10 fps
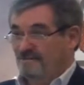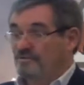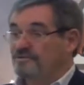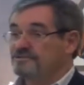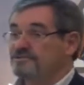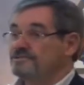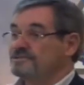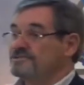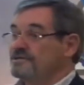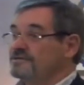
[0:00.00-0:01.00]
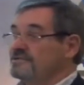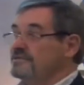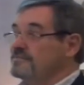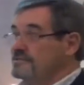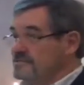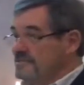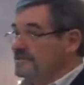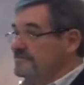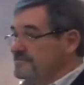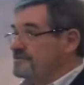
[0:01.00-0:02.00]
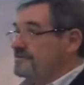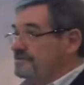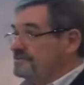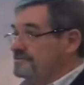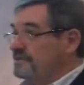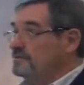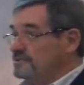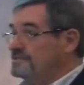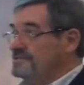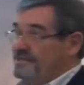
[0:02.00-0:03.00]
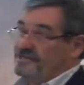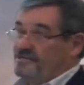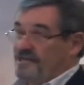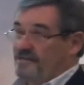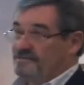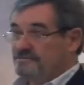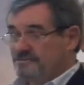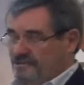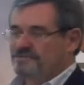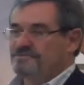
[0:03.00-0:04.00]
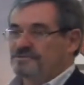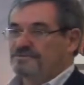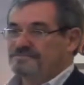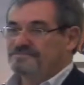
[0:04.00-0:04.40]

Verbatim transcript: Well, it didn't occur to them that a son of theirs would say that either.